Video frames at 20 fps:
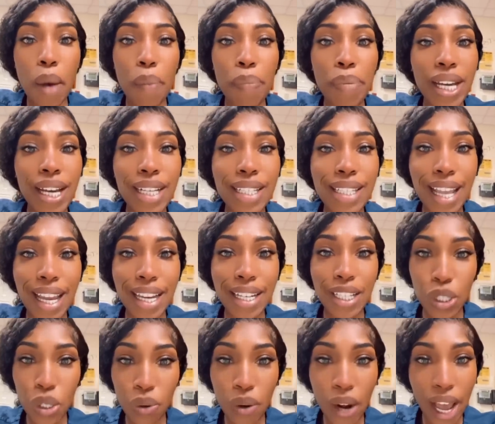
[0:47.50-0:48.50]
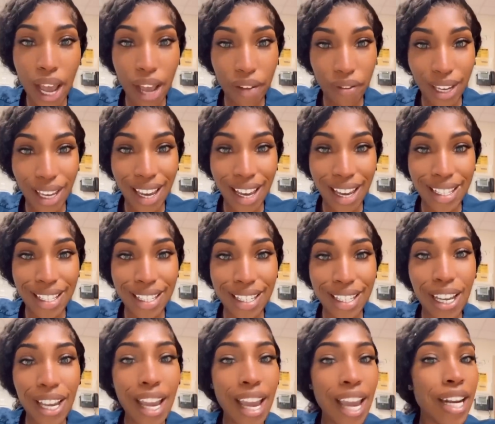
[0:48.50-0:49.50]
because they do not have a case
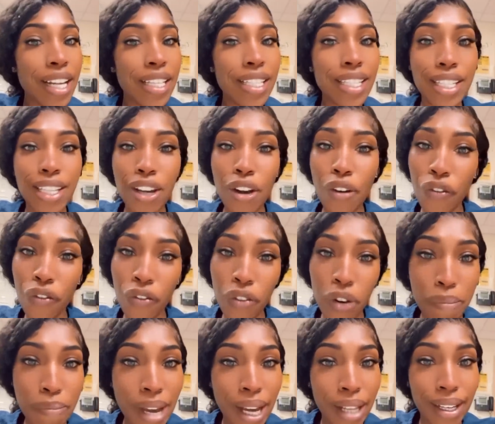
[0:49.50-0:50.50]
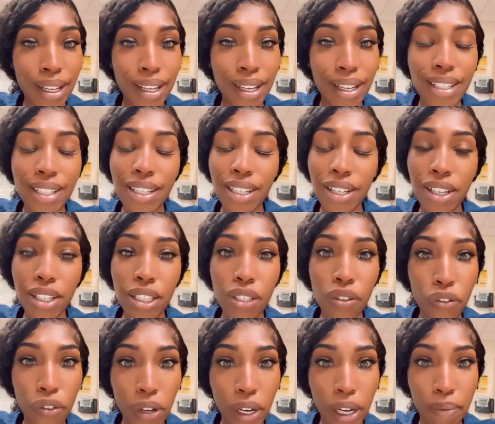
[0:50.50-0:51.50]
and it's still free Melly till he's
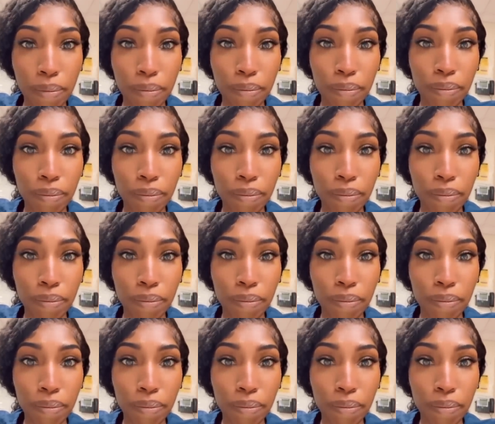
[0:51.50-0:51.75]
free.